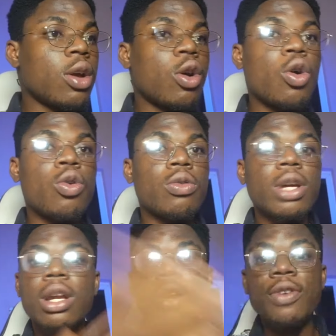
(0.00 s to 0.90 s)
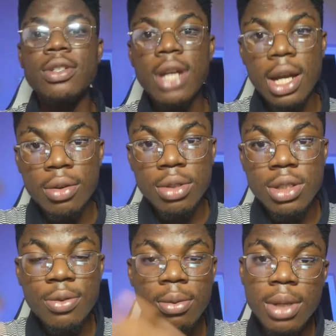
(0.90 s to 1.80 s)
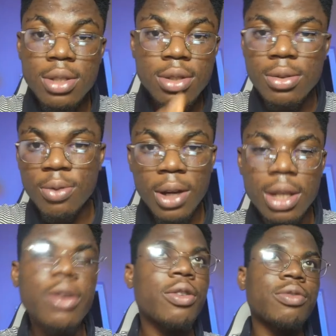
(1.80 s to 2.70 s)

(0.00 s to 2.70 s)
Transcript: Oh, area of a triangle. This is the formula to use to find area of a